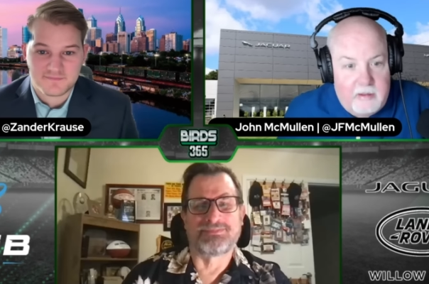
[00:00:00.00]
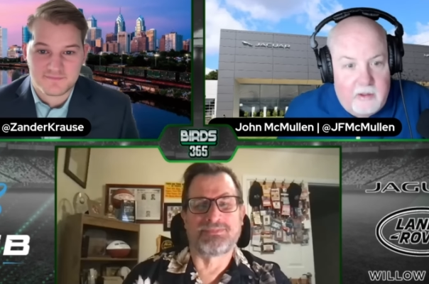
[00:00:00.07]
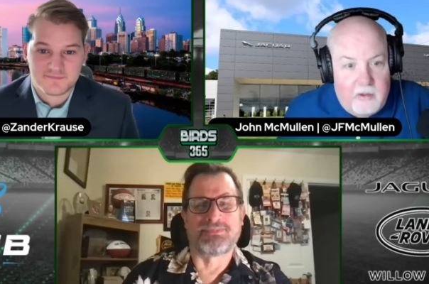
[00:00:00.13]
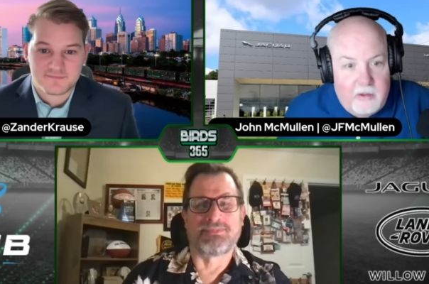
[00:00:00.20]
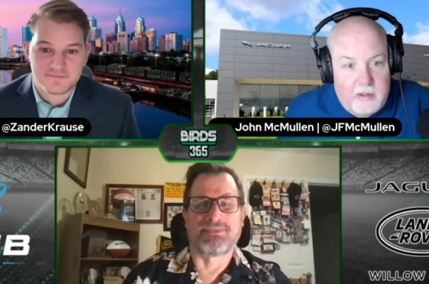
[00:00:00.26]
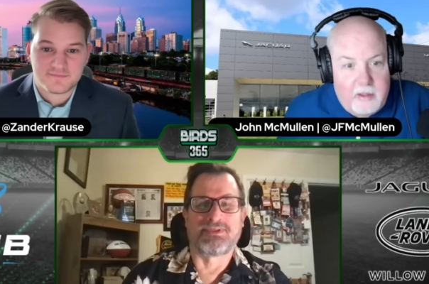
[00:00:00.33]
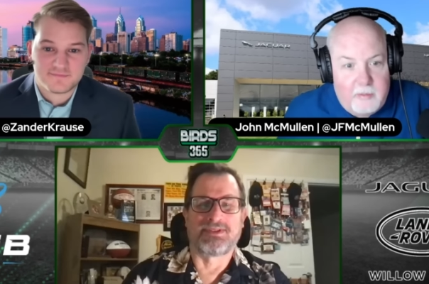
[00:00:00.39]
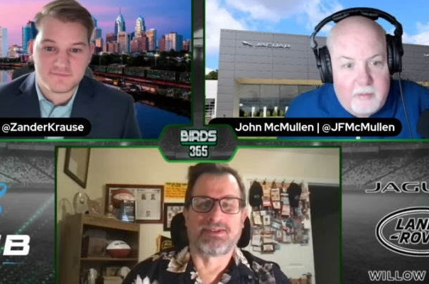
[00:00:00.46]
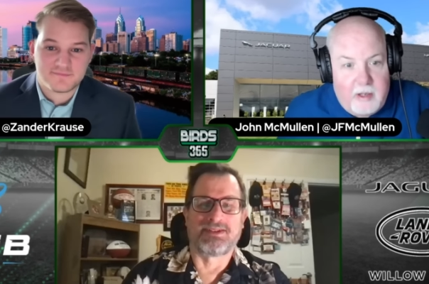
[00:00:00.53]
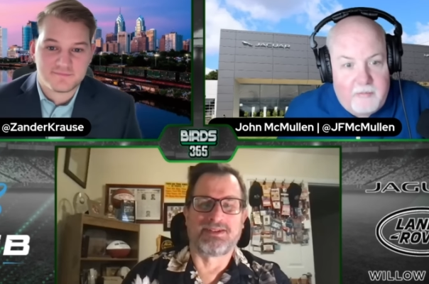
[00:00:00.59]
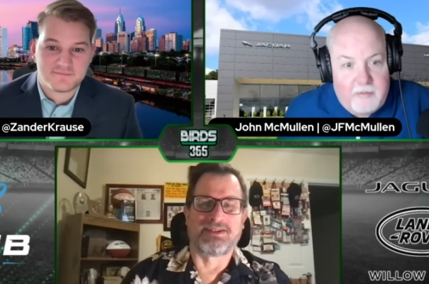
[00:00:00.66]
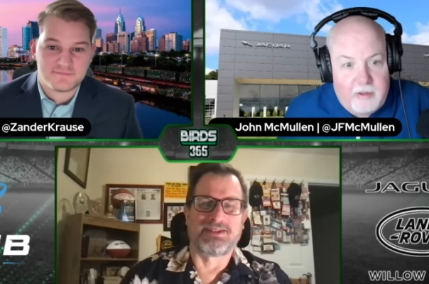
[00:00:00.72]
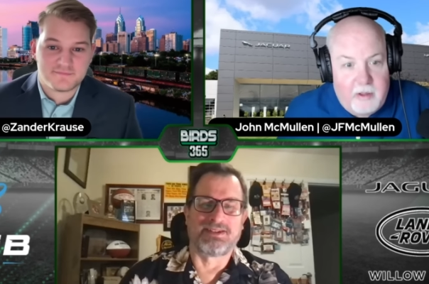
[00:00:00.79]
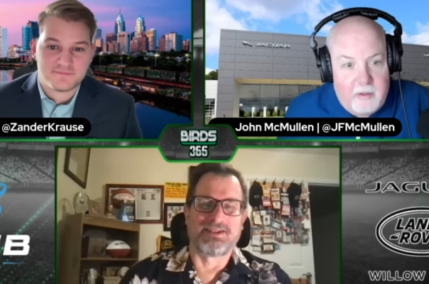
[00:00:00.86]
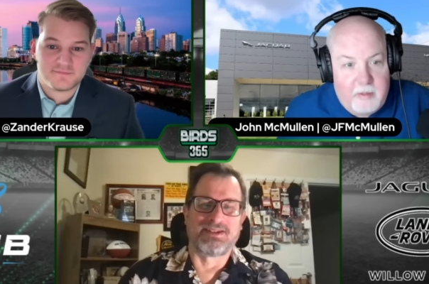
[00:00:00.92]
Speaker 1: called it a
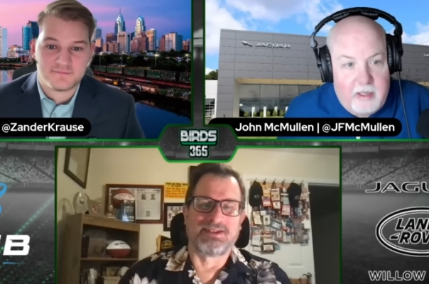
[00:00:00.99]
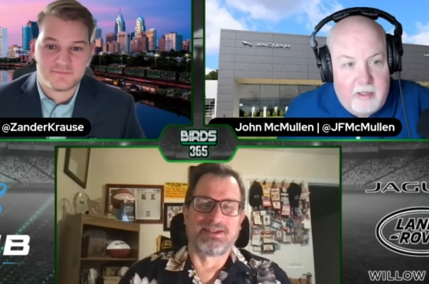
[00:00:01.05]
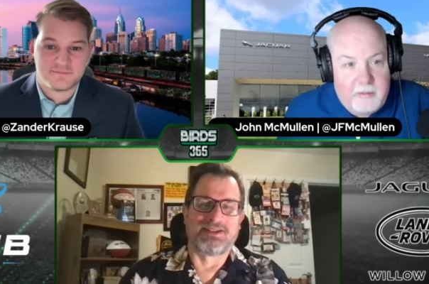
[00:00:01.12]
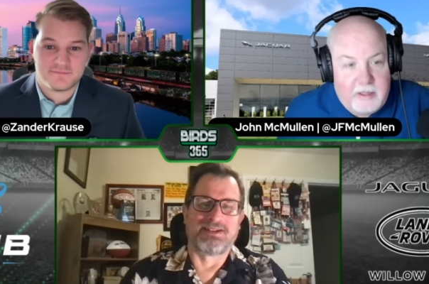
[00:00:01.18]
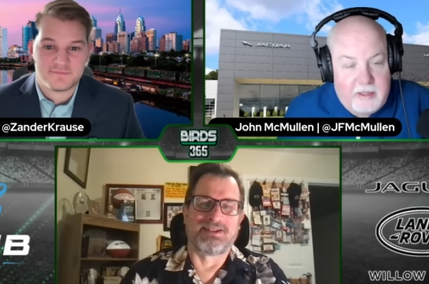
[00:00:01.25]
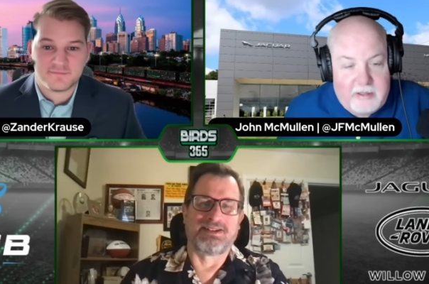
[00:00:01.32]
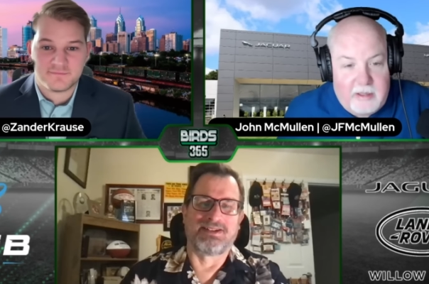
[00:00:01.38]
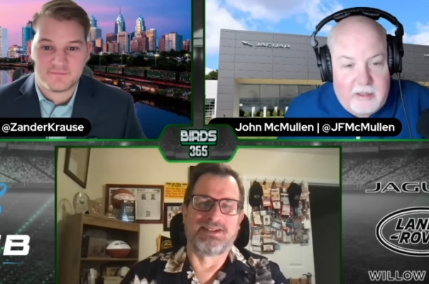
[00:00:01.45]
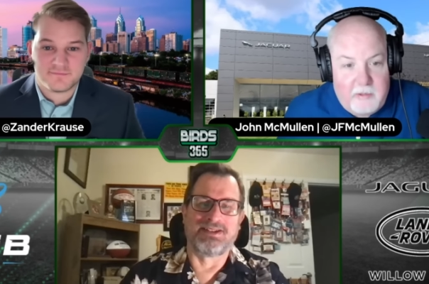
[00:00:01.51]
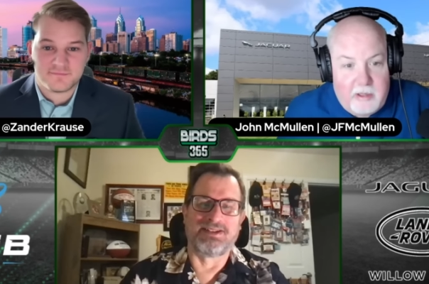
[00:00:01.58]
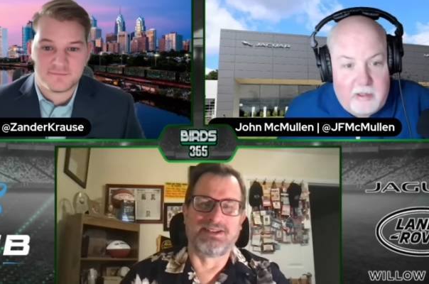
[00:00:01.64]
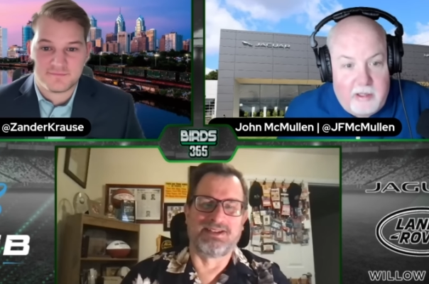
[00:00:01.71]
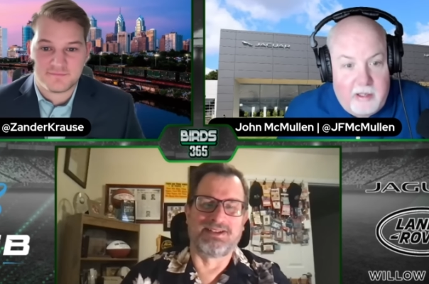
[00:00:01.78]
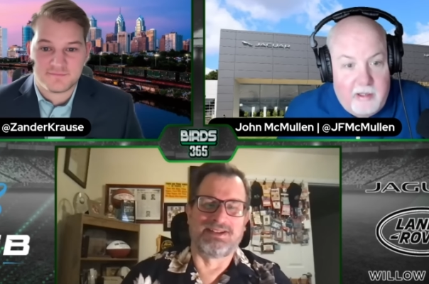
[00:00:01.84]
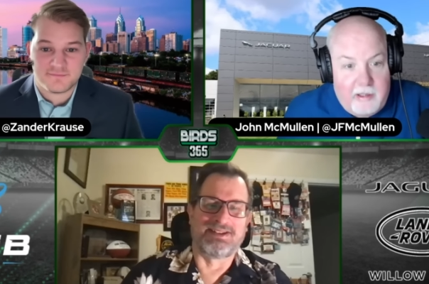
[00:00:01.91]
Buffalo baby. He said, What the
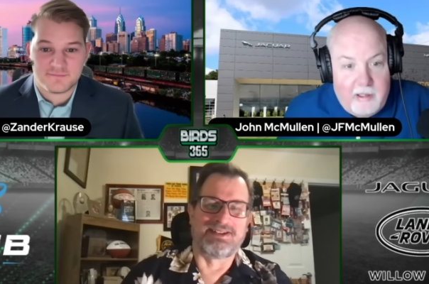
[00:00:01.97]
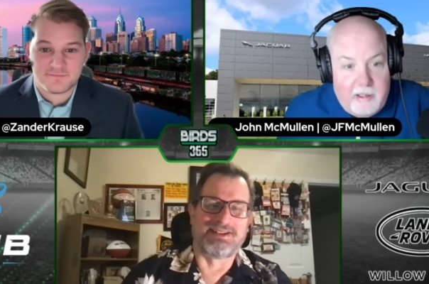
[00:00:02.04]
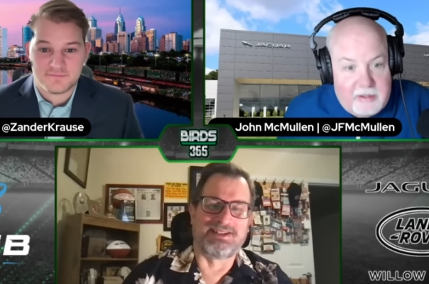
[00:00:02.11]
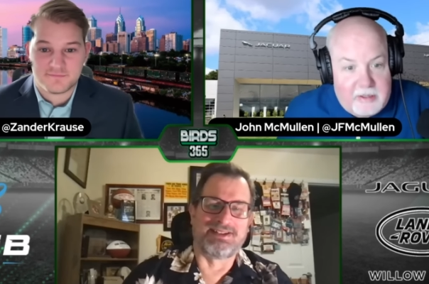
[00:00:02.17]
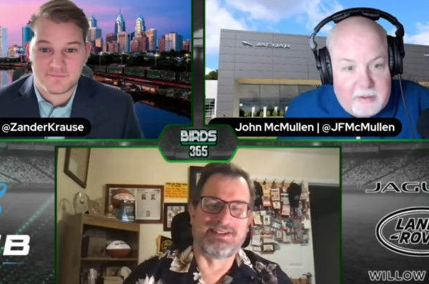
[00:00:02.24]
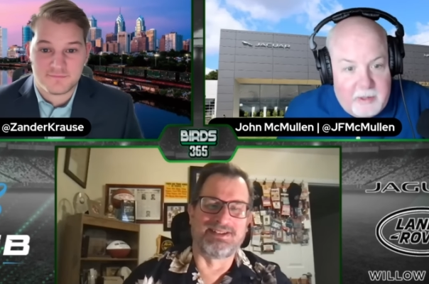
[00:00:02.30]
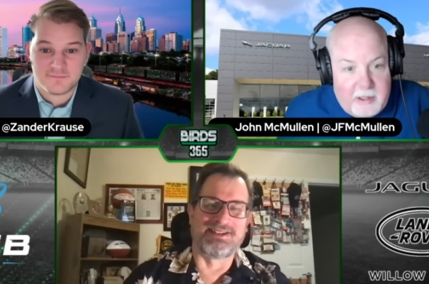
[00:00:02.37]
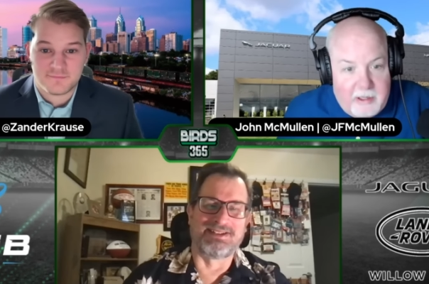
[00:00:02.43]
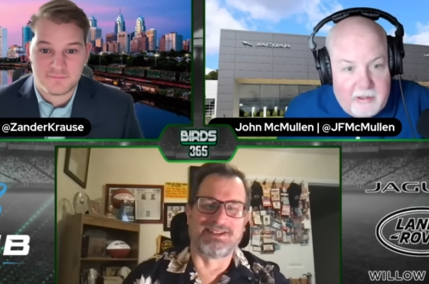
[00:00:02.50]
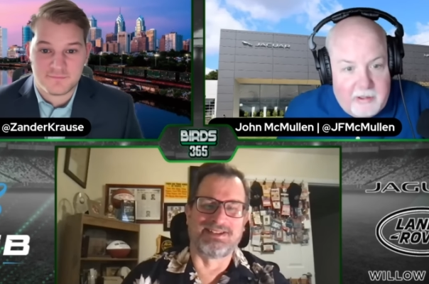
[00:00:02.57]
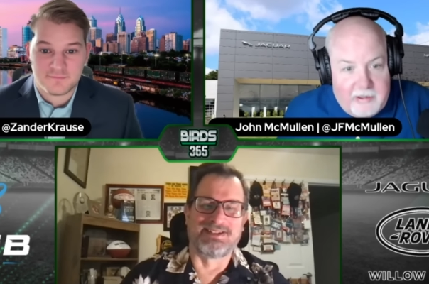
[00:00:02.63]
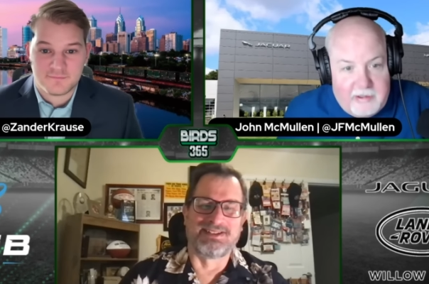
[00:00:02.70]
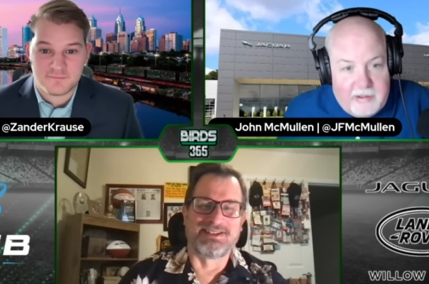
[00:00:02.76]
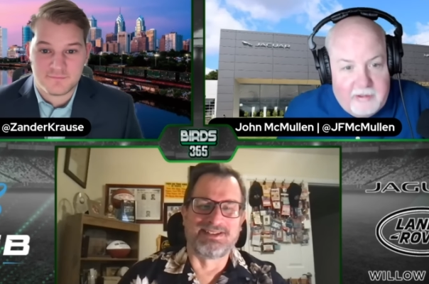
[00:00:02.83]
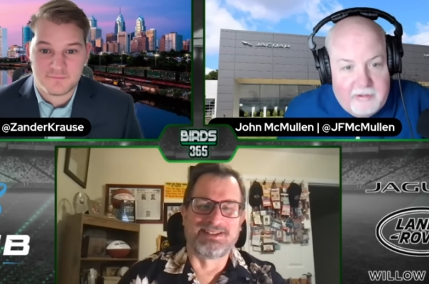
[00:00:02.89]
hell else am I going to
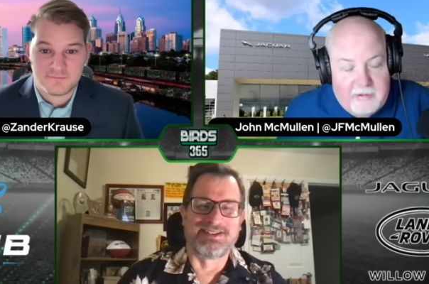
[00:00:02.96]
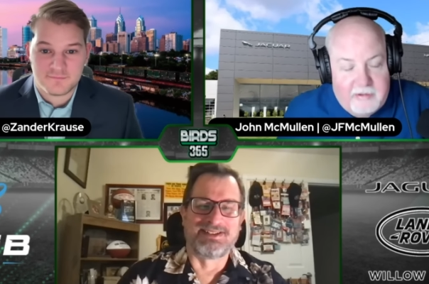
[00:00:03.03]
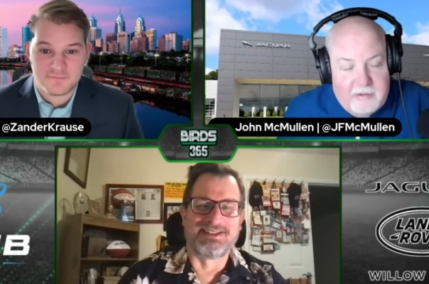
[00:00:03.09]
do?